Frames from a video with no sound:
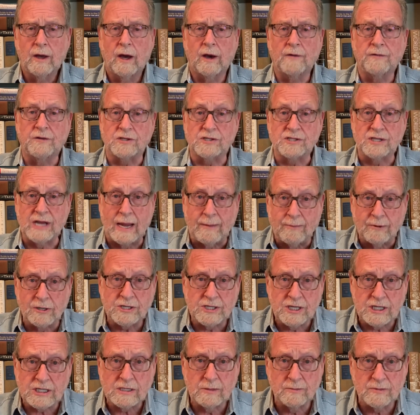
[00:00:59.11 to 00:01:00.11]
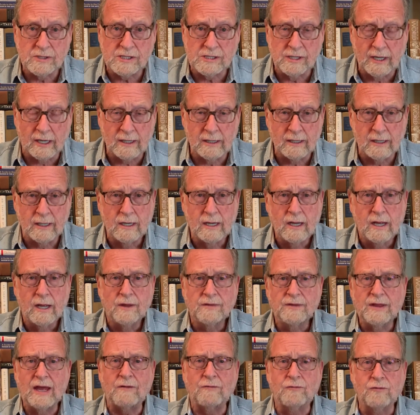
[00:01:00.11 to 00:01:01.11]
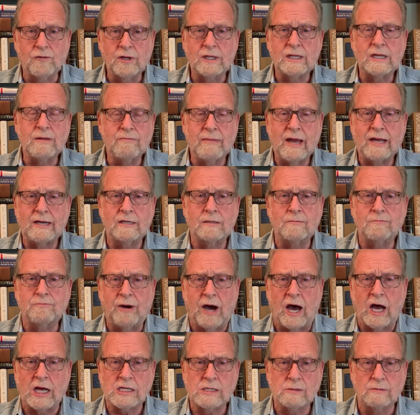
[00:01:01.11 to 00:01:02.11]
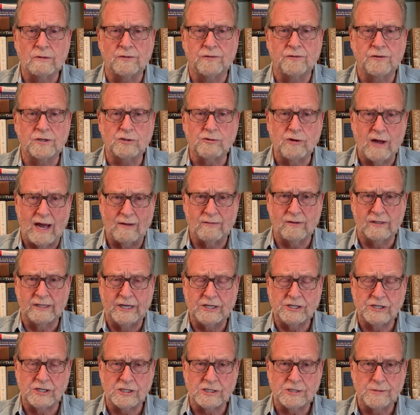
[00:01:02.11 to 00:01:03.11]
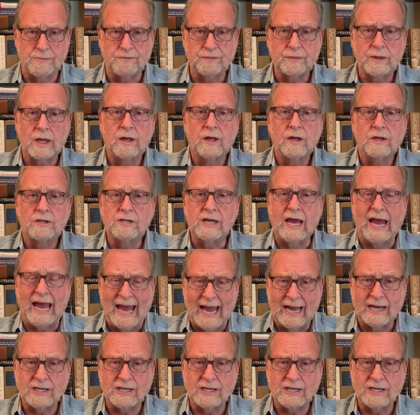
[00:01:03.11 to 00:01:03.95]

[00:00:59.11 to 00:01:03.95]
The Sabre system has done it. They've really made it impossible for travel agents to